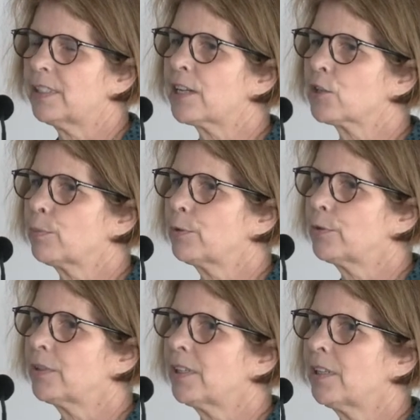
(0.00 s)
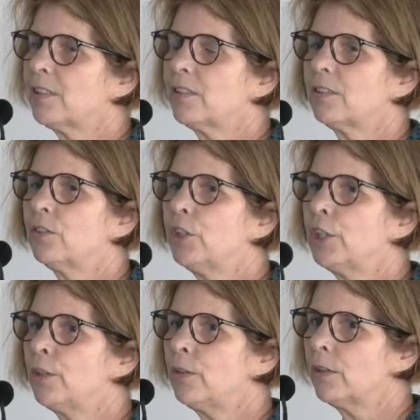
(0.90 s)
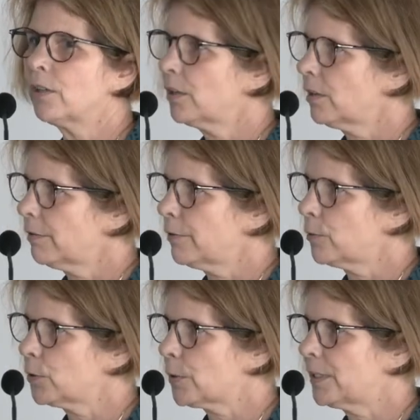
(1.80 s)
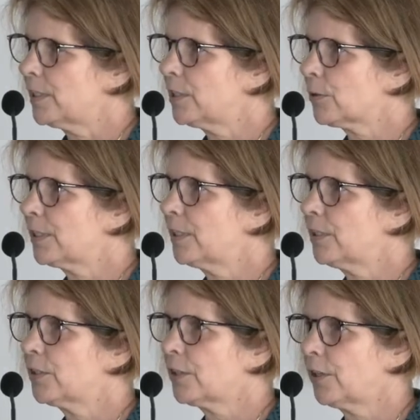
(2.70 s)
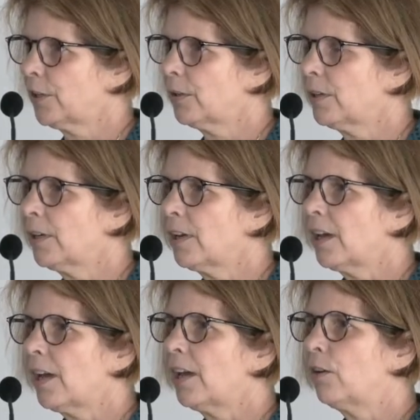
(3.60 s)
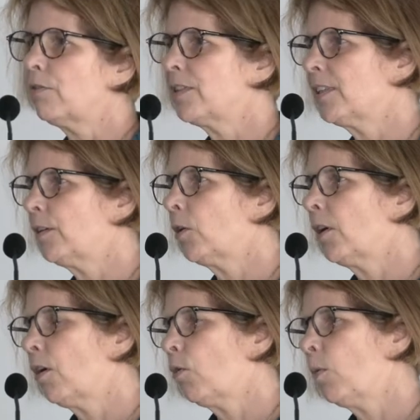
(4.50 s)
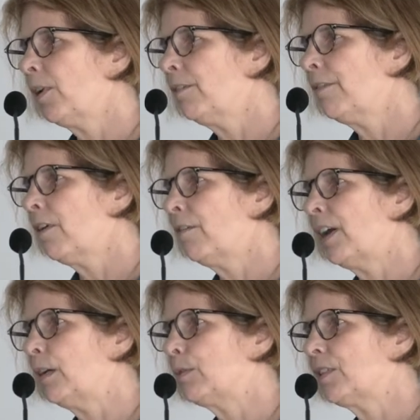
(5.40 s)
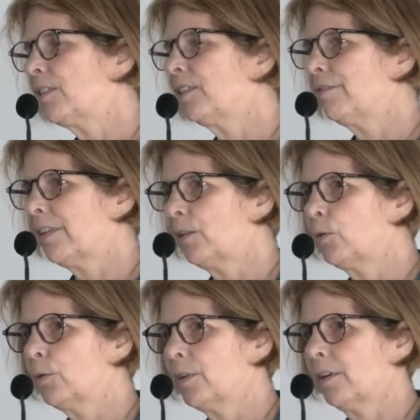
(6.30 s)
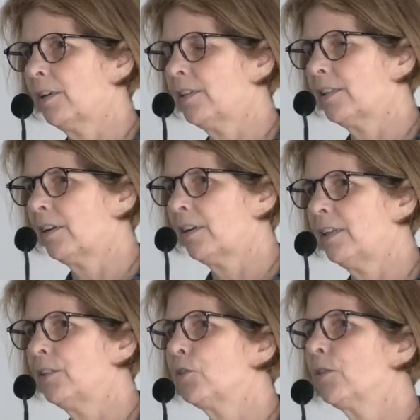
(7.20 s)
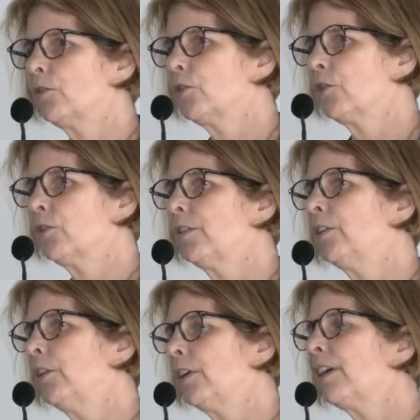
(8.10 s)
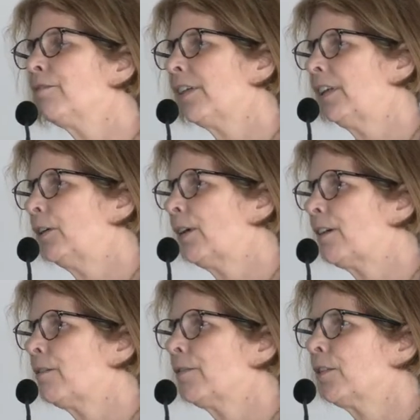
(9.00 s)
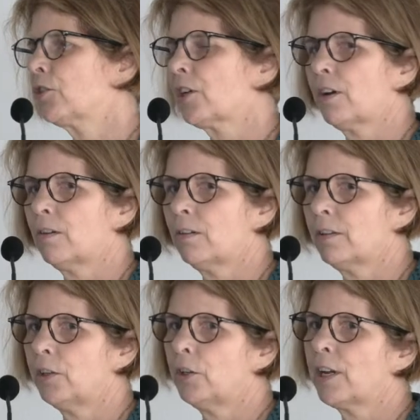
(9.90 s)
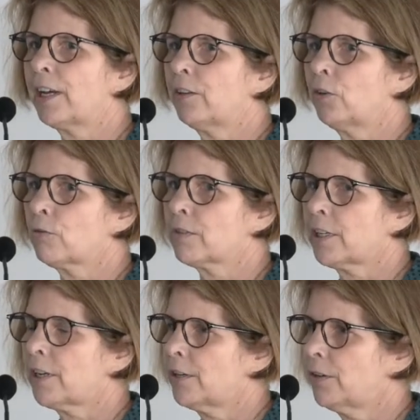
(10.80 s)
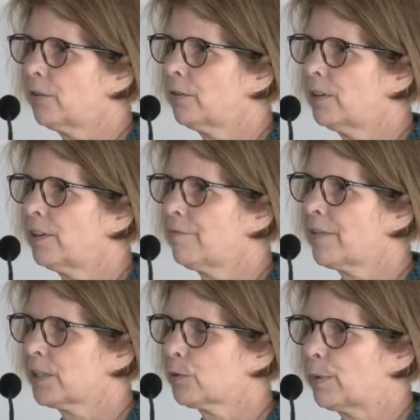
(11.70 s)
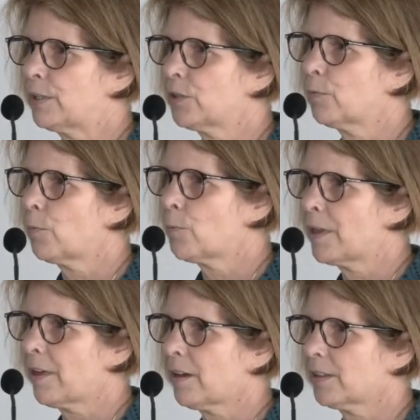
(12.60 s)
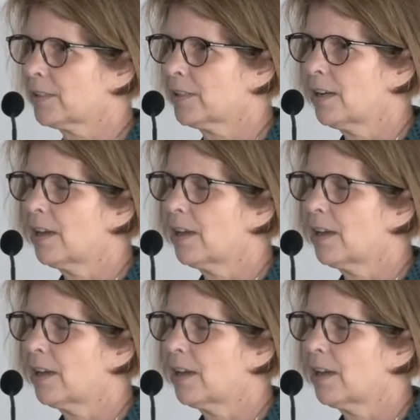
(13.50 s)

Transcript: dashboard is new for 2022. And obviously, one of our aims as an event organizer is to ensure that you get value out of the show, that you get your return on investment with us.